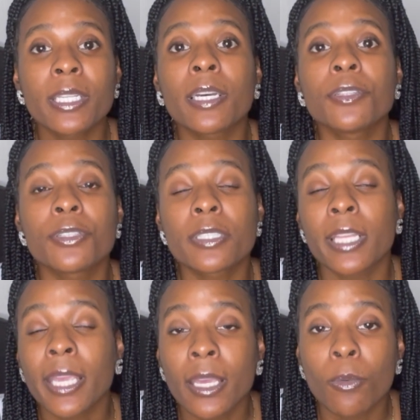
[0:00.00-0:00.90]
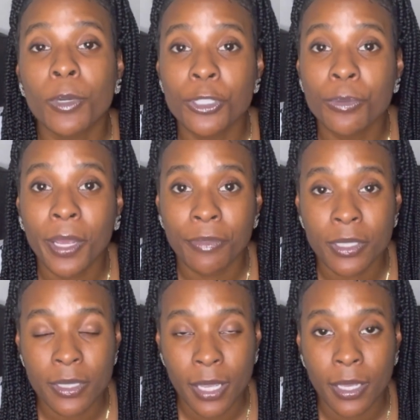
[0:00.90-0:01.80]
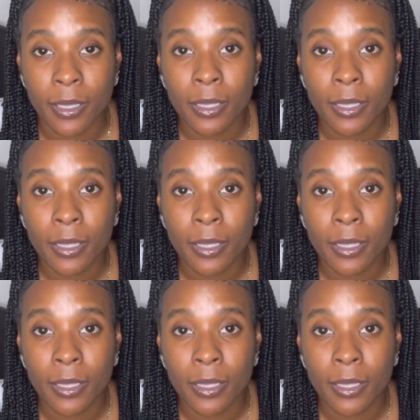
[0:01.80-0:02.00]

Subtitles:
understand what you have to say.